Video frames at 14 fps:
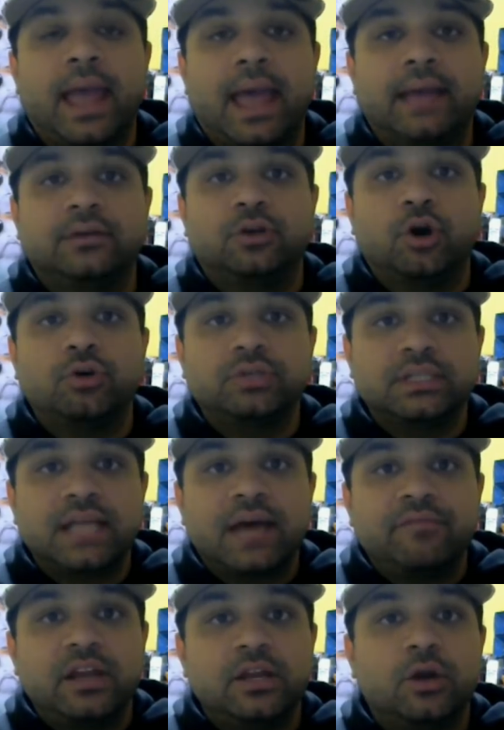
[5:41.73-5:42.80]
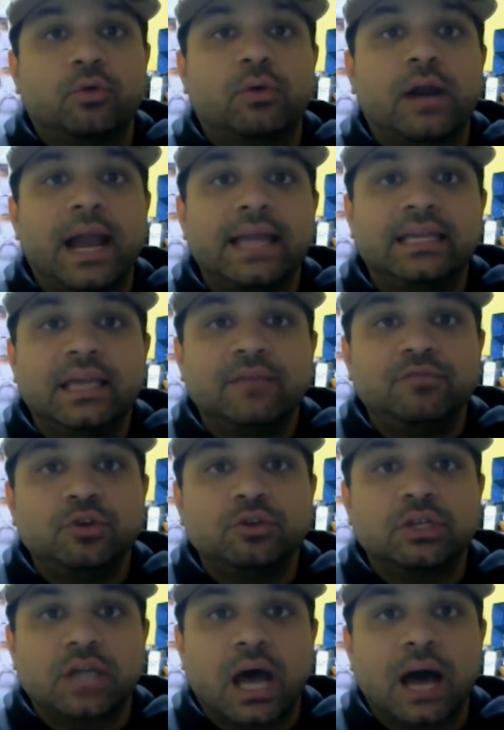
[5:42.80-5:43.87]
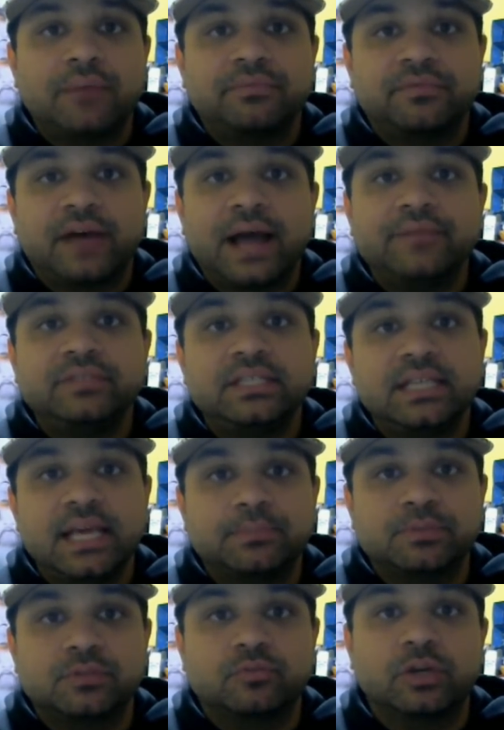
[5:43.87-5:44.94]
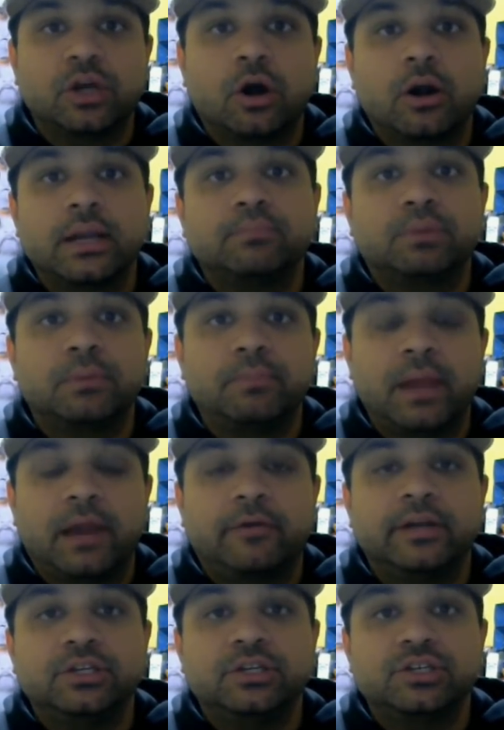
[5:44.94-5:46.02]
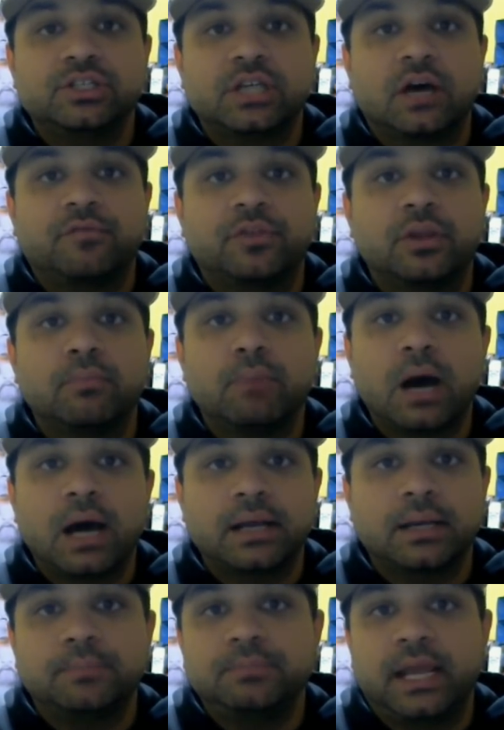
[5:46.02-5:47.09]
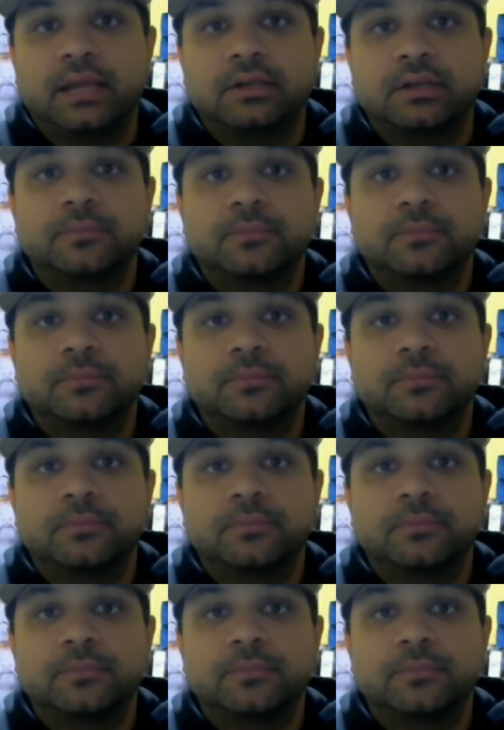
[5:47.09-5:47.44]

And go to that video where I give you the top 5 tips regarding preparing yourself for the mod update.